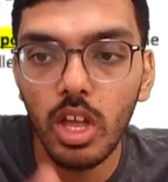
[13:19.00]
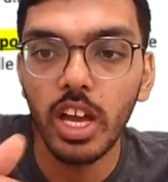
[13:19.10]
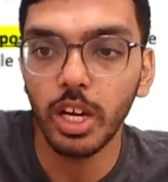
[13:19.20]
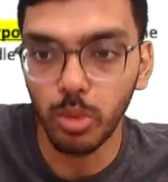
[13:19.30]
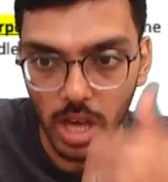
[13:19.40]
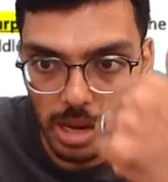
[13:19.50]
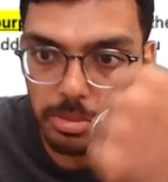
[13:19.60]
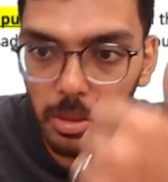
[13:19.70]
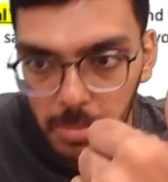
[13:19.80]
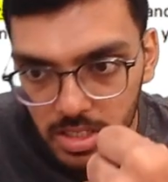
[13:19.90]
It would help
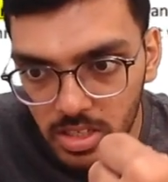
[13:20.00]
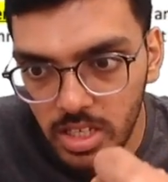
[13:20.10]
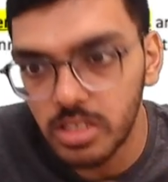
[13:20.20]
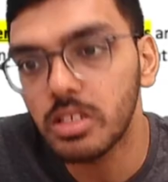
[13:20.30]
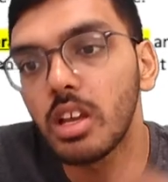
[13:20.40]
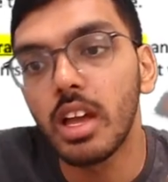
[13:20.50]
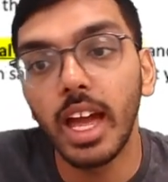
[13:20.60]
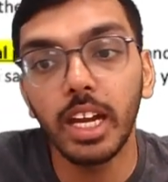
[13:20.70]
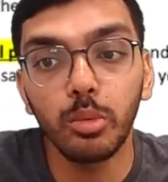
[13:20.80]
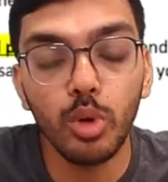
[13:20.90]
the business
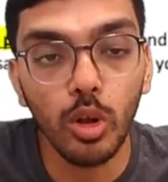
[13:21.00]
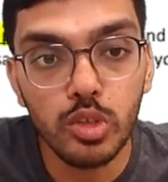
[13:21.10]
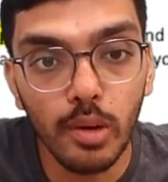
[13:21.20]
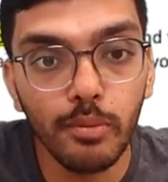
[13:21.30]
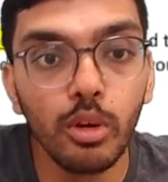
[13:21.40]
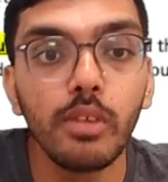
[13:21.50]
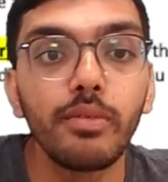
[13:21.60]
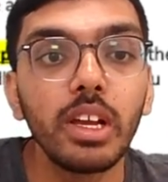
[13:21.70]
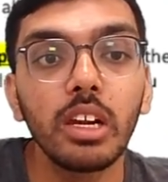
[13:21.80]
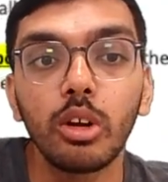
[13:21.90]
and it would also
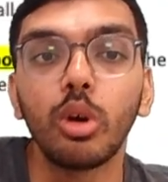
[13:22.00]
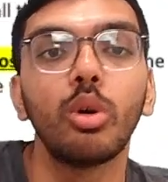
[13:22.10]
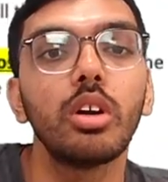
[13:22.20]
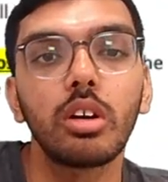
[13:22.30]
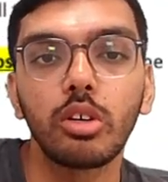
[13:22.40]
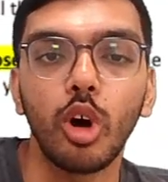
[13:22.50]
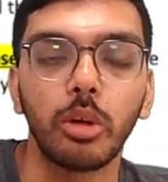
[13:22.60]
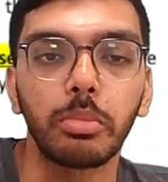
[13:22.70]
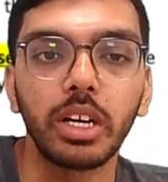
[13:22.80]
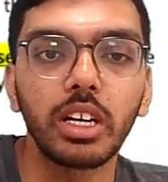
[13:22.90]
fulfill good
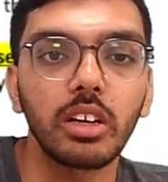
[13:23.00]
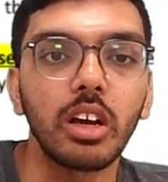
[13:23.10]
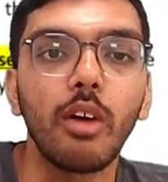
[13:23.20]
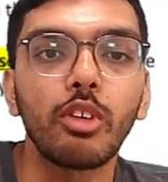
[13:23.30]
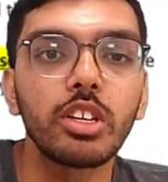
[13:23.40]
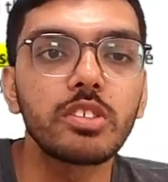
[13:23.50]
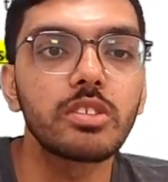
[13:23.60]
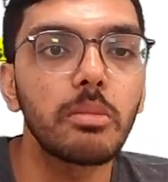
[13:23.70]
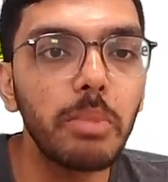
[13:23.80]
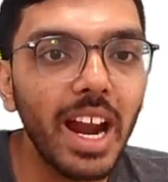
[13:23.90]
corporate governance
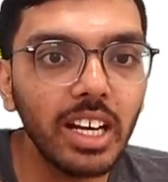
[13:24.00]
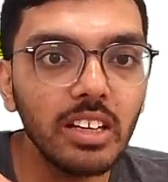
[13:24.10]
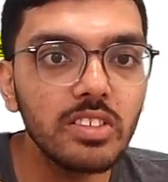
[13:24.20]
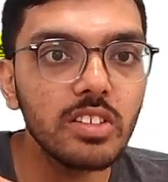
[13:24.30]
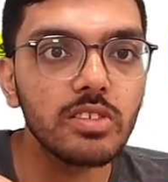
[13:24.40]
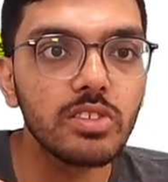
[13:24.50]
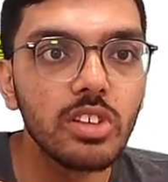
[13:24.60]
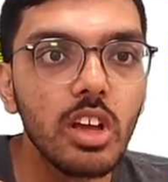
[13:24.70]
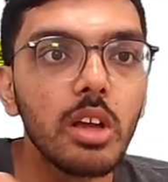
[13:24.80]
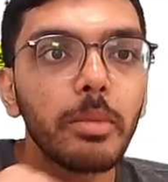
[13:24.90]
practices.
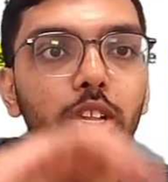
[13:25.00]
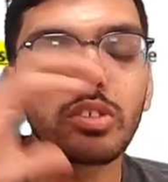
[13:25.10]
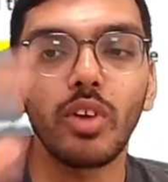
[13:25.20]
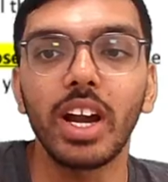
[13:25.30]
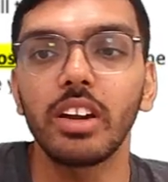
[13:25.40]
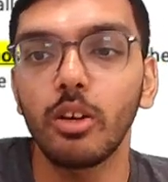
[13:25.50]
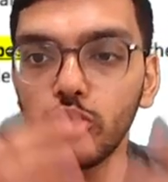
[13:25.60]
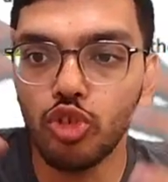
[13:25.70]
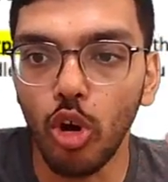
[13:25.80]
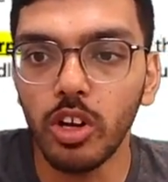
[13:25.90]
Because right now
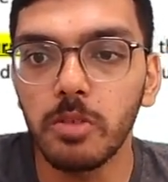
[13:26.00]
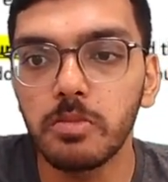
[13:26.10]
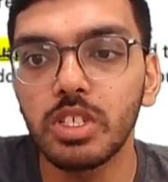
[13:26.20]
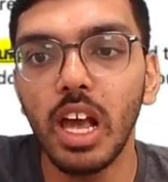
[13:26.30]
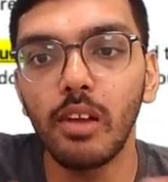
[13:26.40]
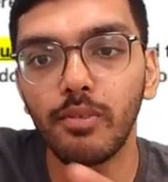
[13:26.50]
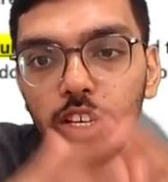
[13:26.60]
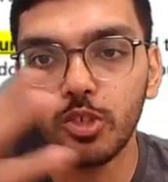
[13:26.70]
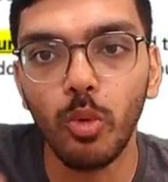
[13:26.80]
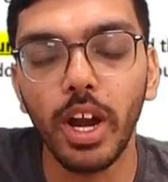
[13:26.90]
John himself
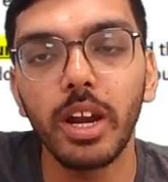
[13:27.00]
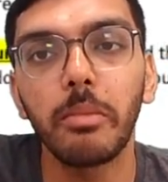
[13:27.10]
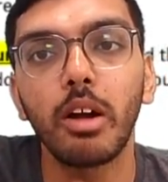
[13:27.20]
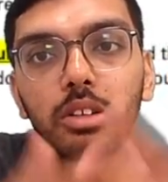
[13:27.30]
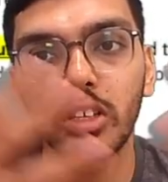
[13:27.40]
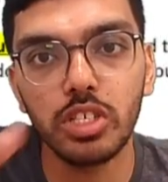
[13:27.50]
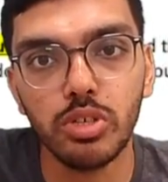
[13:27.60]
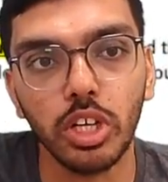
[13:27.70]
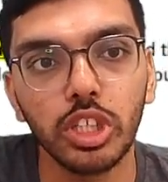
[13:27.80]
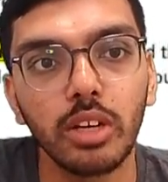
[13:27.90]
is worried about the
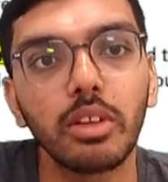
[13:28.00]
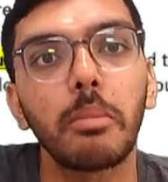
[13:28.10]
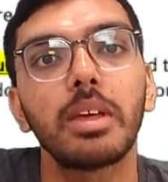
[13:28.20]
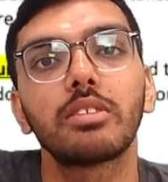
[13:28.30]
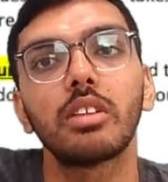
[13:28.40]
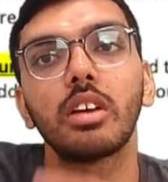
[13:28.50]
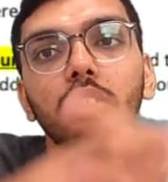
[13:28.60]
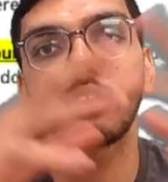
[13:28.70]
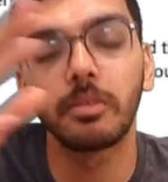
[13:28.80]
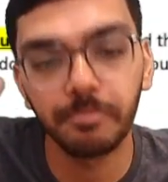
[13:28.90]
structure of the business,